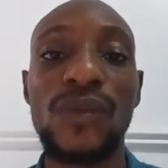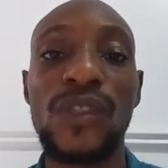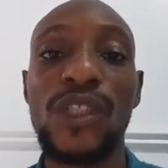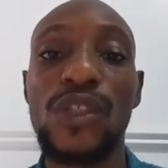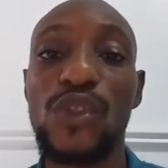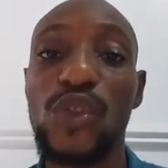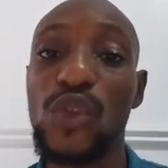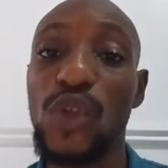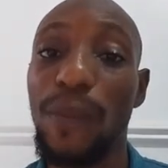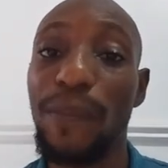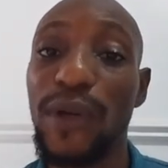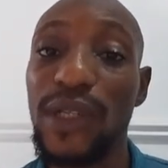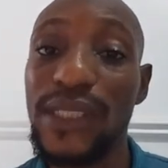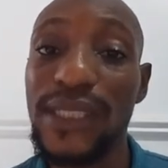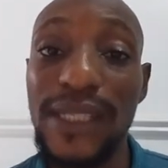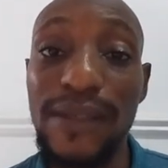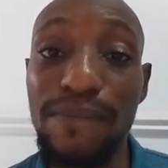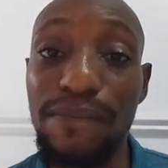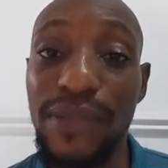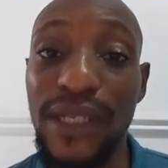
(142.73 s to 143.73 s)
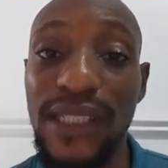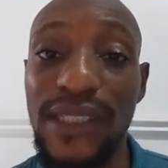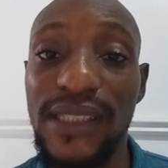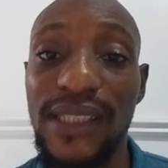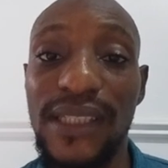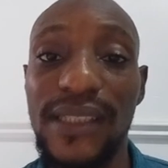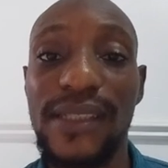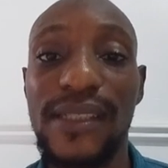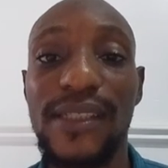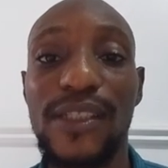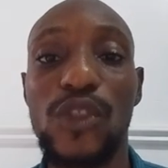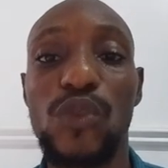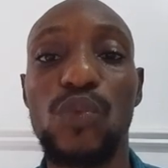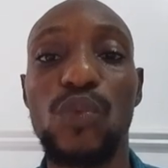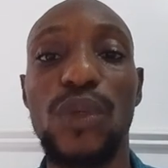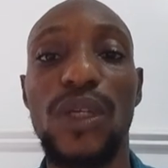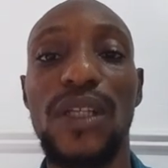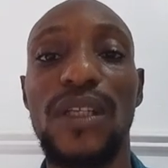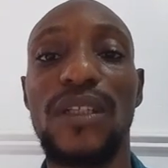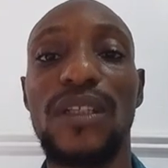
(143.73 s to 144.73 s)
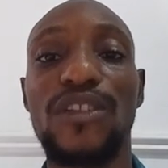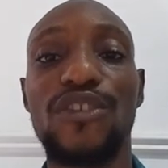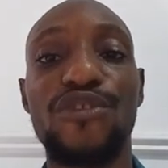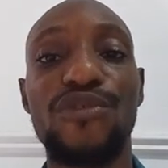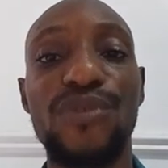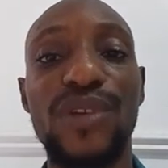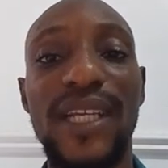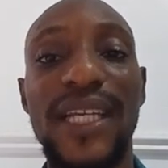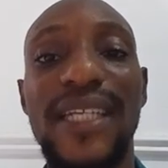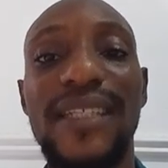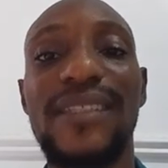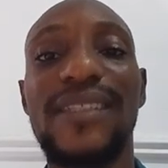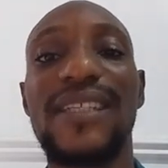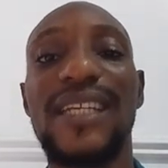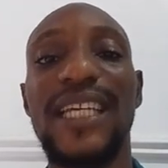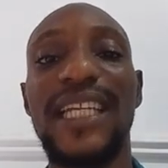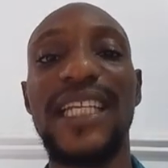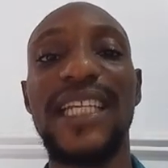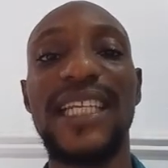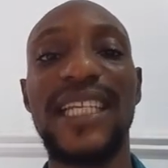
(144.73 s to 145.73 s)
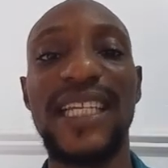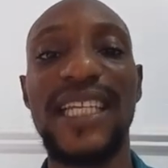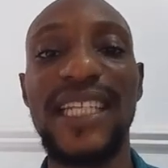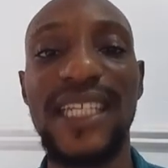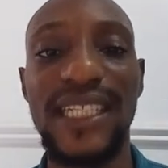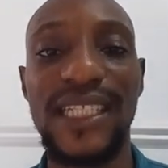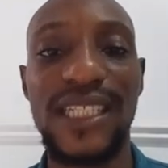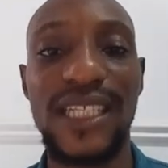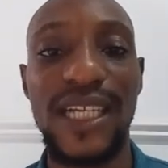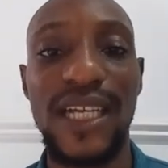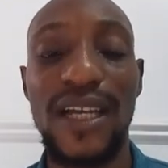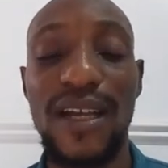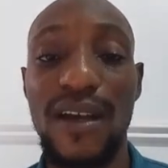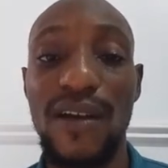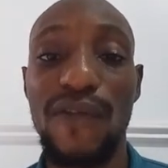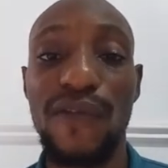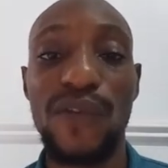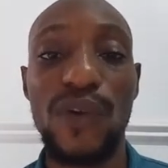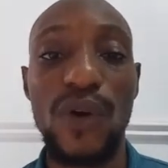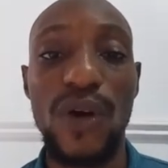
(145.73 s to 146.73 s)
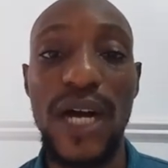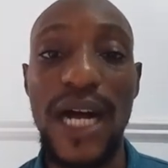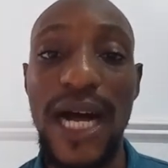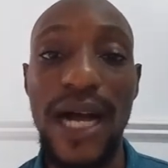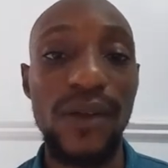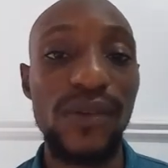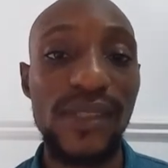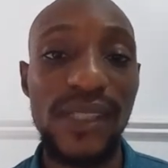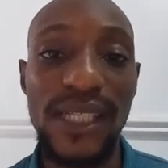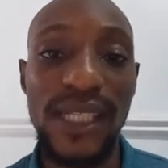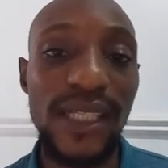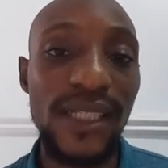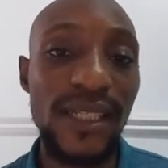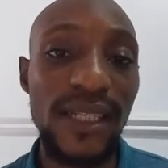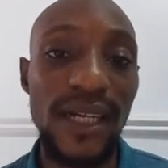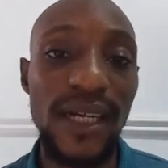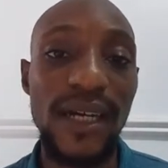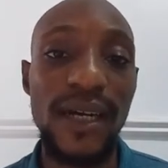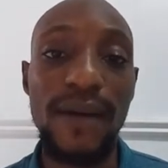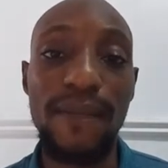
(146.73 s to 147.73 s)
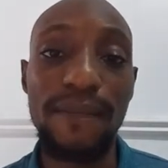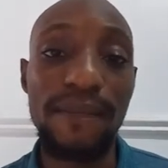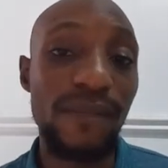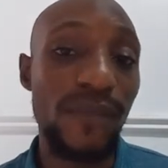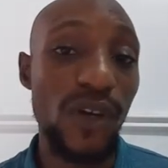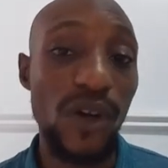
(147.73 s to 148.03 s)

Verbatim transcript: supporting businesses will create a need for housing, um,